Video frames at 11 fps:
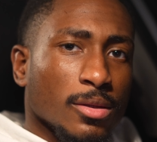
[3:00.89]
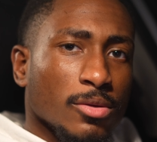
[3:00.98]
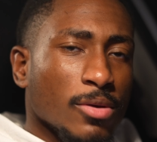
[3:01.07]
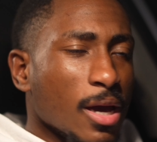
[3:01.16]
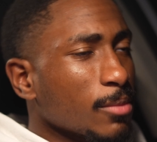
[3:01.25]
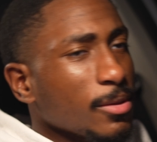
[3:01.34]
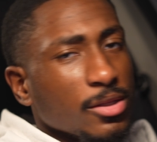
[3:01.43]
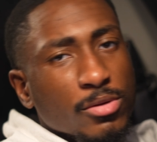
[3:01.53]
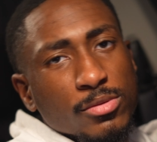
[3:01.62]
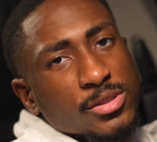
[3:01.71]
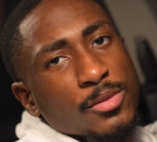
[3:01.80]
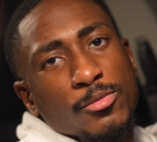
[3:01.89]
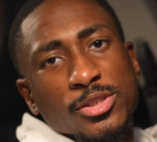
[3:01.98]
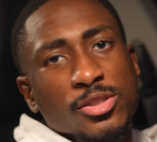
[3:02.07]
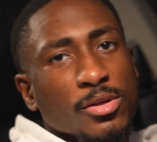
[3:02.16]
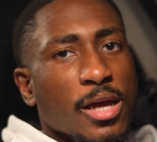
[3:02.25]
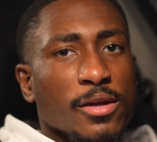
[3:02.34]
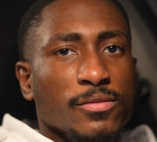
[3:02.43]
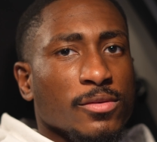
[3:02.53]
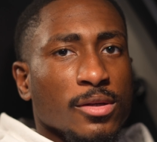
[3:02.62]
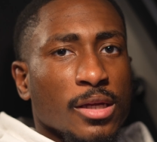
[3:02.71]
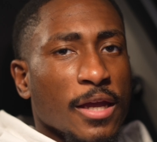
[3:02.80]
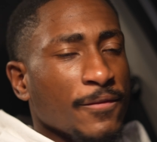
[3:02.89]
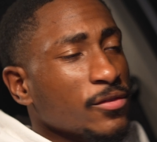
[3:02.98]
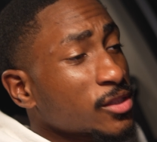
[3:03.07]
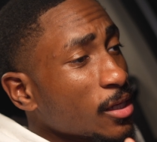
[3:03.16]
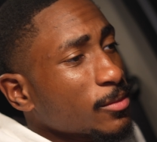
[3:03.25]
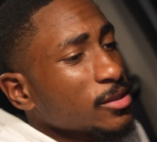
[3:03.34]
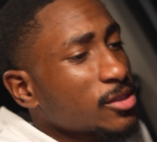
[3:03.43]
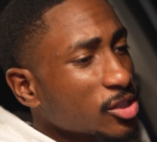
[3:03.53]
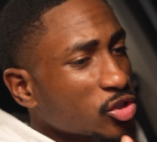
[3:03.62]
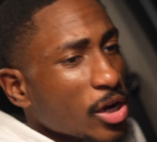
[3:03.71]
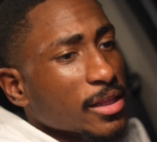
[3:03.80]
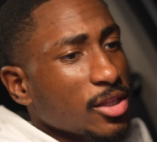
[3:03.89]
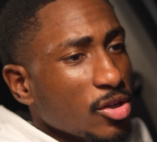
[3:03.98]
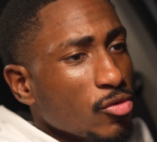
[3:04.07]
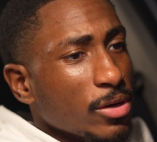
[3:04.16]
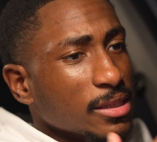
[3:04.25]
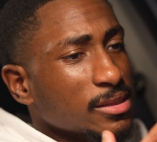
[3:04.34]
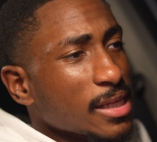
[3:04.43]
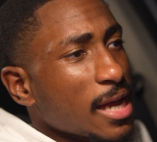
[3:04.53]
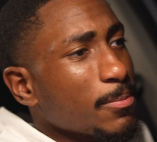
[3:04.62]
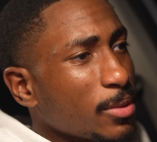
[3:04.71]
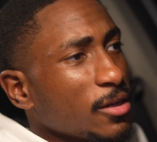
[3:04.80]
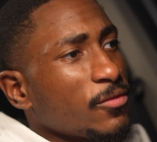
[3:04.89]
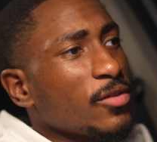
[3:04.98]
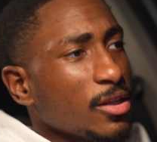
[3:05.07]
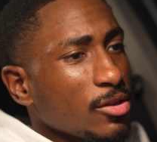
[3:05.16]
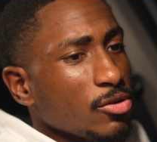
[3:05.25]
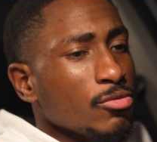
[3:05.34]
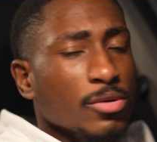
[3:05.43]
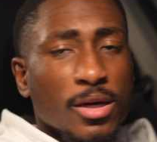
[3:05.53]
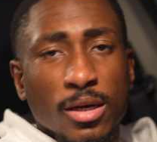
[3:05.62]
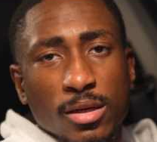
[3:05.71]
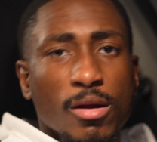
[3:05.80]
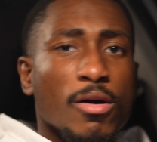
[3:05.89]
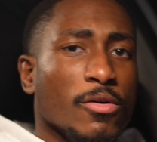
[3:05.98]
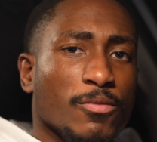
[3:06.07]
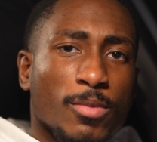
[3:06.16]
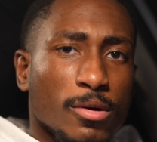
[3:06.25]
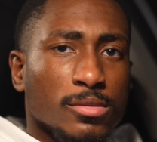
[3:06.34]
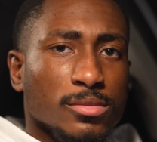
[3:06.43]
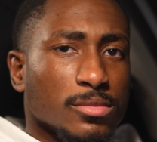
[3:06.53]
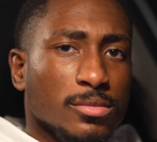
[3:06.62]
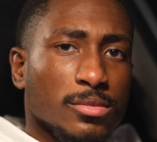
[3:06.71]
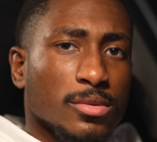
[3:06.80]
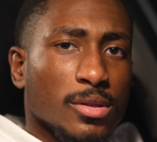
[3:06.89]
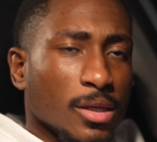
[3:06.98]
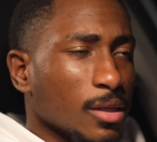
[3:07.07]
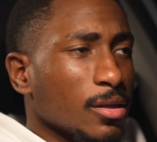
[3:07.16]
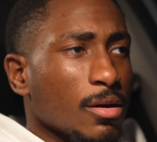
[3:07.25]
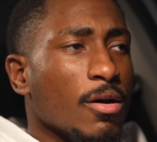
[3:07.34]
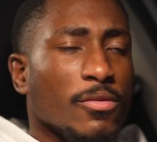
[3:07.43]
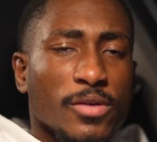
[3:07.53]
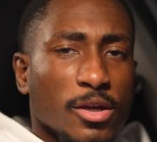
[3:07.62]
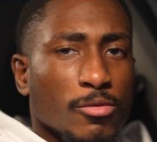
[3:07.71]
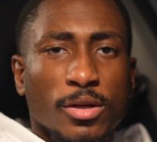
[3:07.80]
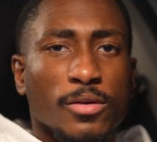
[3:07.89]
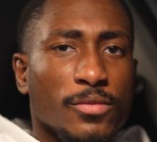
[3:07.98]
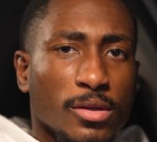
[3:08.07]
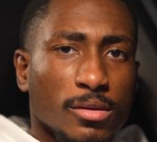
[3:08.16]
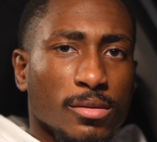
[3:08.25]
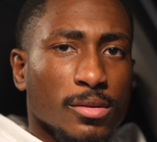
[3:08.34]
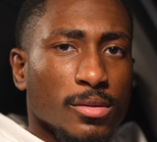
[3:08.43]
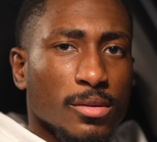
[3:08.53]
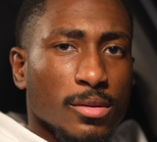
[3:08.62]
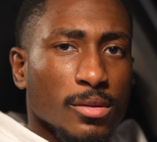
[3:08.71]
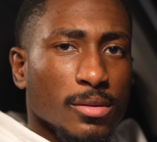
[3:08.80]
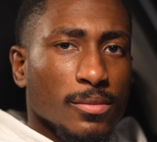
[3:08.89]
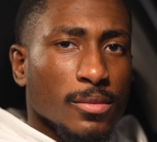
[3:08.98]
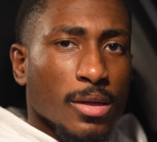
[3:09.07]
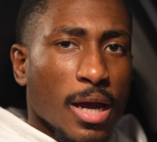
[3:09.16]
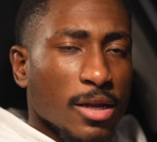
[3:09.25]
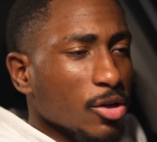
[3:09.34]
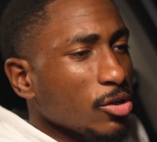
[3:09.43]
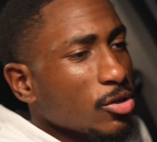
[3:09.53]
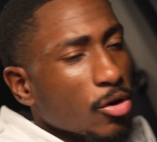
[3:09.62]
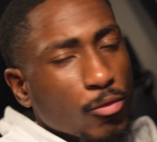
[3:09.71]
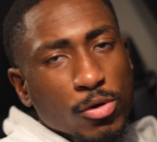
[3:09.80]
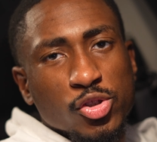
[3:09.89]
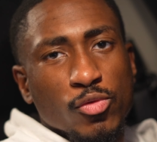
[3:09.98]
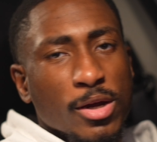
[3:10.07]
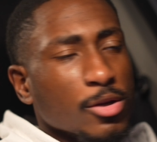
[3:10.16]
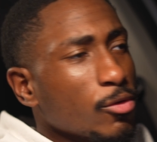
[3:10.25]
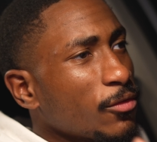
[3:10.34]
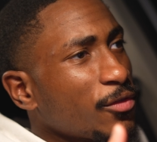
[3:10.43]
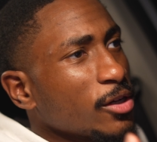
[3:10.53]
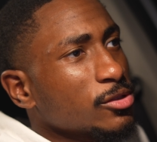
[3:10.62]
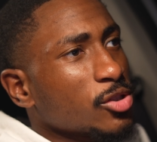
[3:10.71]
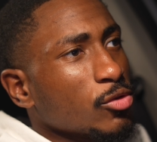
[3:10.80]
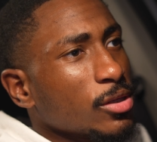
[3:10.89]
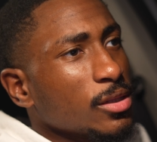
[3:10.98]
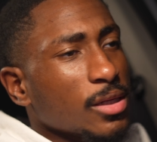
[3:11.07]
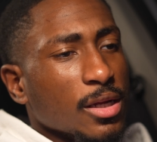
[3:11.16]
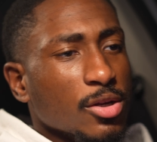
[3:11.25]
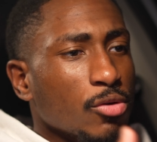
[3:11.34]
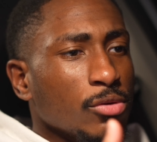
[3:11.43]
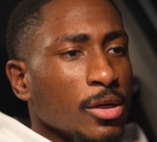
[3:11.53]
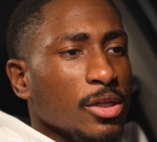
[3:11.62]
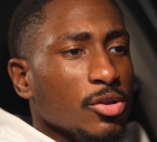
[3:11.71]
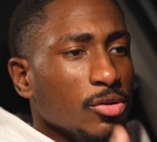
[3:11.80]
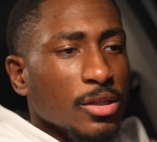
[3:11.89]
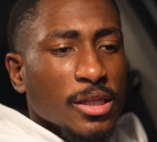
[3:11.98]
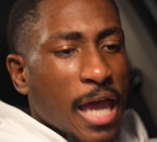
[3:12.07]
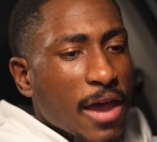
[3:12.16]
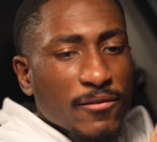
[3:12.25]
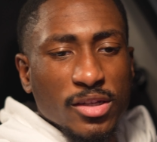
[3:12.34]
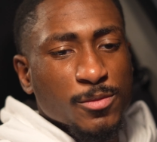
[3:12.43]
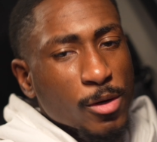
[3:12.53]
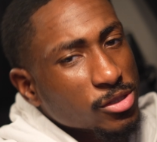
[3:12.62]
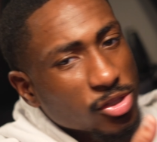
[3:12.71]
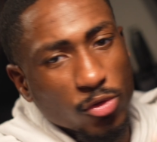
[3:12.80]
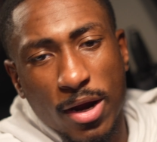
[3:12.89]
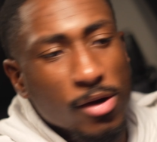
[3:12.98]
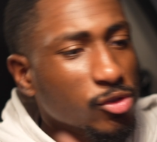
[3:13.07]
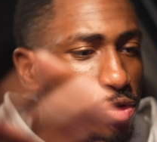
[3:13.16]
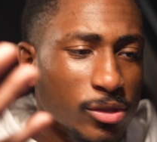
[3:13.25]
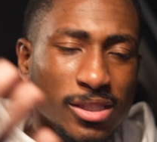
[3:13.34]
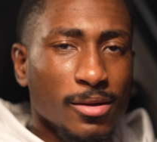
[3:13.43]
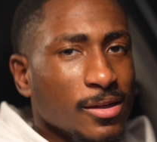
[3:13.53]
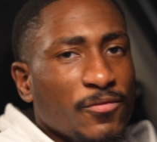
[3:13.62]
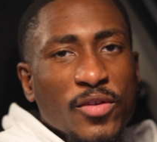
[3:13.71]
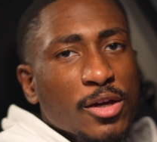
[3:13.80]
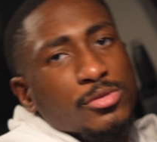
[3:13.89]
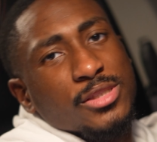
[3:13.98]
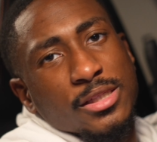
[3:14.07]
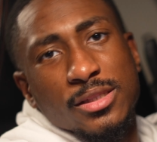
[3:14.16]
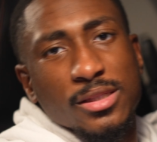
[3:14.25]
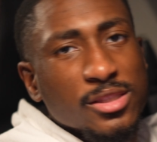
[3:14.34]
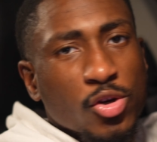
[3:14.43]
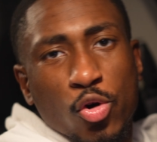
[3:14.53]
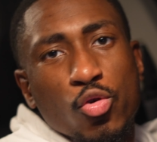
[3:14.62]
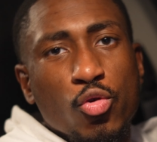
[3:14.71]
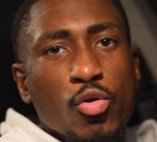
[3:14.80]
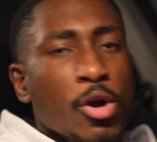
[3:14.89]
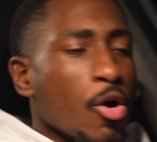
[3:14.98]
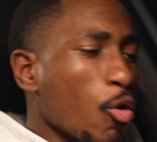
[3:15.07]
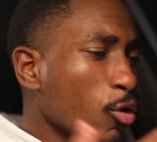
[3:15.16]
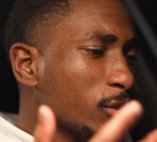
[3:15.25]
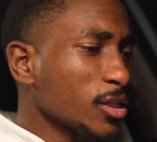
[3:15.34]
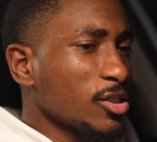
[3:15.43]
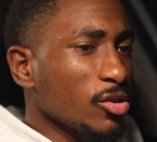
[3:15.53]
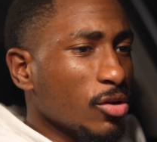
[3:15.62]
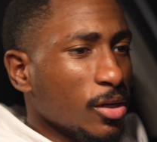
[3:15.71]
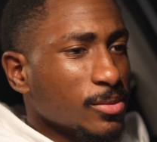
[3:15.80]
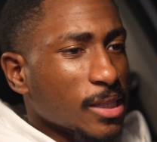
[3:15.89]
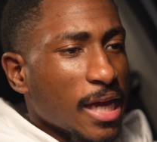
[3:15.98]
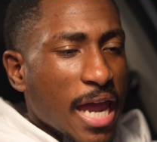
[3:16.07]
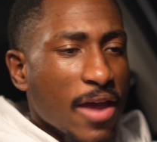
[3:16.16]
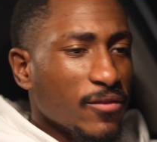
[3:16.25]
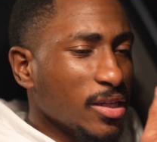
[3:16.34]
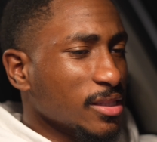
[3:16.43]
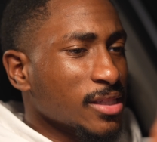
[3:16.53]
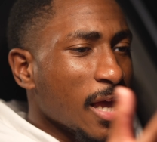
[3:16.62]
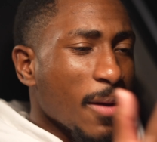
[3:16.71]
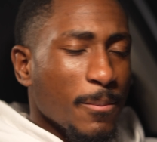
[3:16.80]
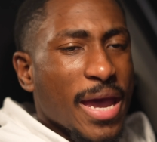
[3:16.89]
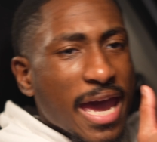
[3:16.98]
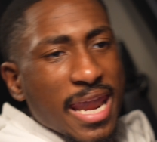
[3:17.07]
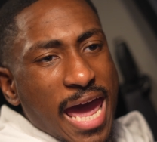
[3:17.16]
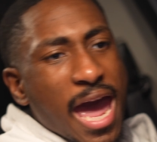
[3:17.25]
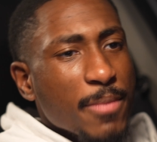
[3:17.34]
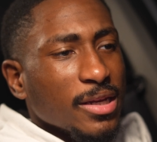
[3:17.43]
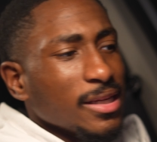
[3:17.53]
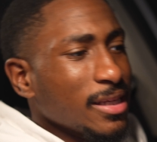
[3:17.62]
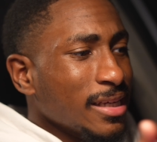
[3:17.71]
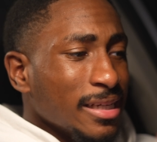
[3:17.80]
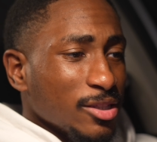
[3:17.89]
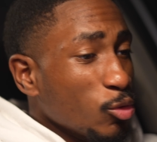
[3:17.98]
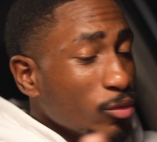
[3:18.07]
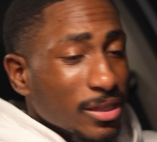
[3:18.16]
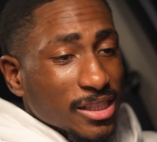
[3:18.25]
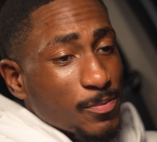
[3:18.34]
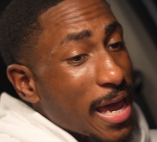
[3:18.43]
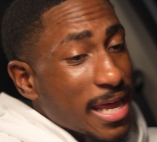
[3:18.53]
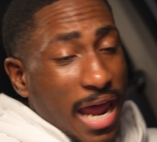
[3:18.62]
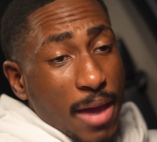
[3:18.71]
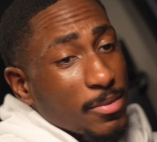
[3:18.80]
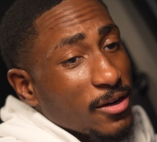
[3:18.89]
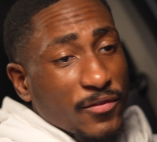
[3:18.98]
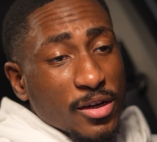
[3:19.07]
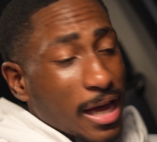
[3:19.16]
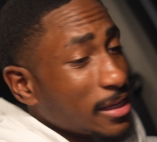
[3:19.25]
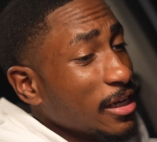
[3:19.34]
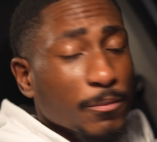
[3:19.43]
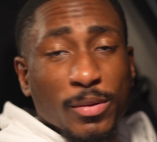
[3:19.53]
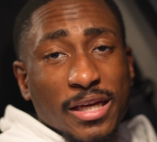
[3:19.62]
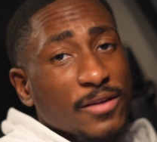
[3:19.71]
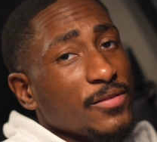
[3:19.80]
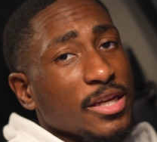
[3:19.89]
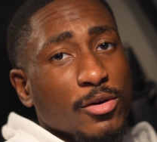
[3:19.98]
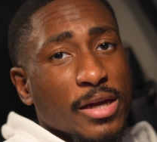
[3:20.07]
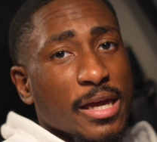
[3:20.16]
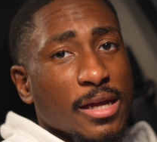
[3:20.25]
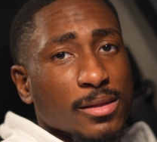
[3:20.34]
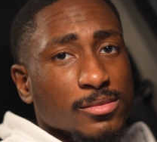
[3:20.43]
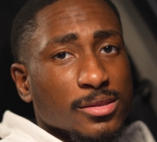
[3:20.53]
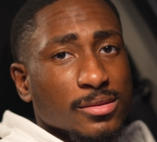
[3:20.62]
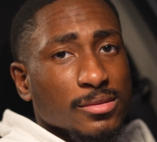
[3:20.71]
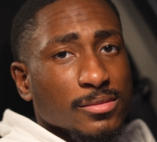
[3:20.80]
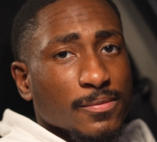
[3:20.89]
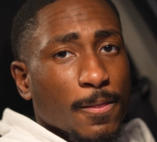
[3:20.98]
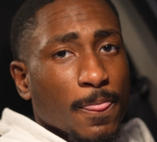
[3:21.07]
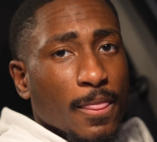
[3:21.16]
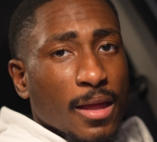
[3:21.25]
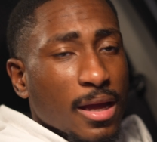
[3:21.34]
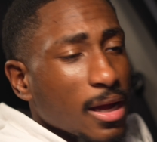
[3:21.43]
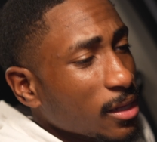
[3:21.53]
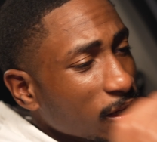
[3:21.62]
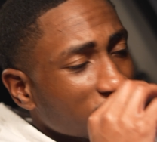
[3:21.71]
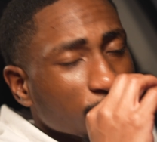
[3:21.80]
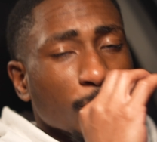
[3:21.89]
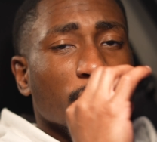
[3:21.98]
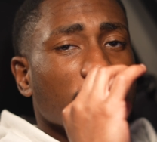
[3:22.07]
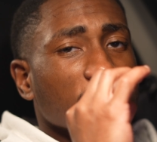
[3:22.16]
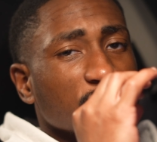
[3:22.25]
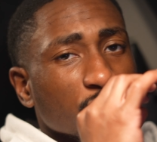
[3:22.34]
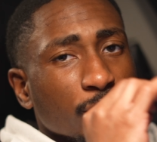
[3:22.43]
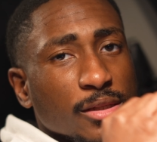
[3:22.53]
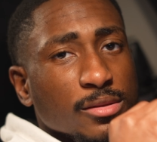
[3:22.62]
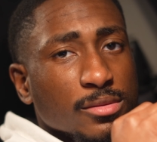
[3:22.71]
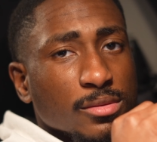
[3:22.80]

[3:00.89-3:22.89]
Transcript: You got to be doing something with your life. If something's distracting you and it's not benefiting you, cut it off, bro. Cut it off. Get rid of it. I know you don't want to. I know it feels so good. I know you having this person around you. It's a, it feels good. It's cool. Or just you know what I'm saying, having this bad habit, it, doing this bad habit. It feel. I love playing video games. I love smoking that joint.